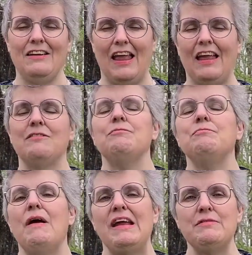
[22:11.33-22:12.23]
it
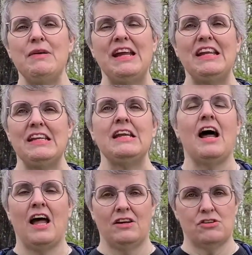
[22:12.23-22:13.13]
made me
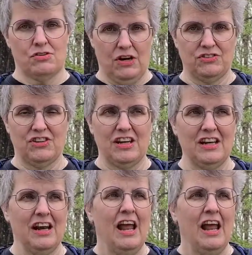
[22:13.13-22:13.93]
not trust it.